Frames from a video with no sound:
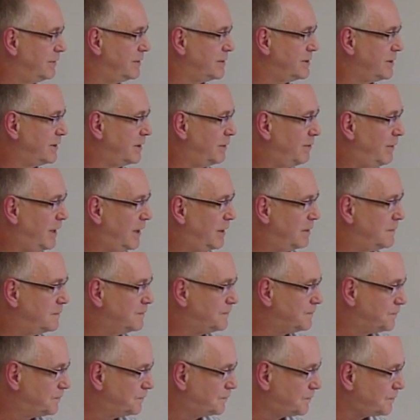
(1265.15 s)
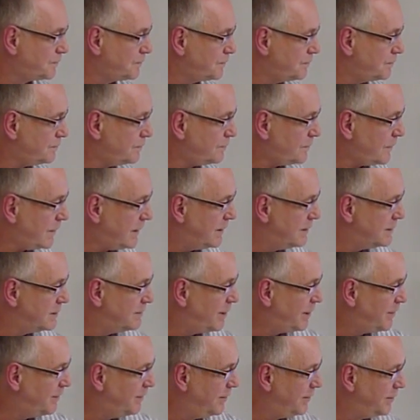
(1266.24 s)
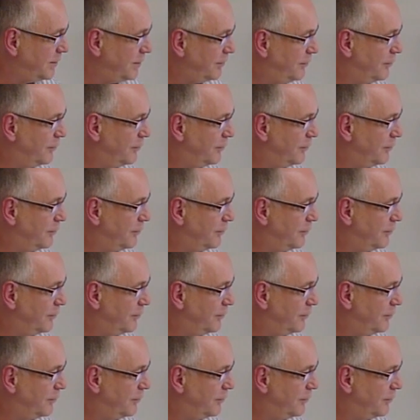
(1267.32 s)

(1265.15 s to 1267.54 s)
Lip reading: There's about 30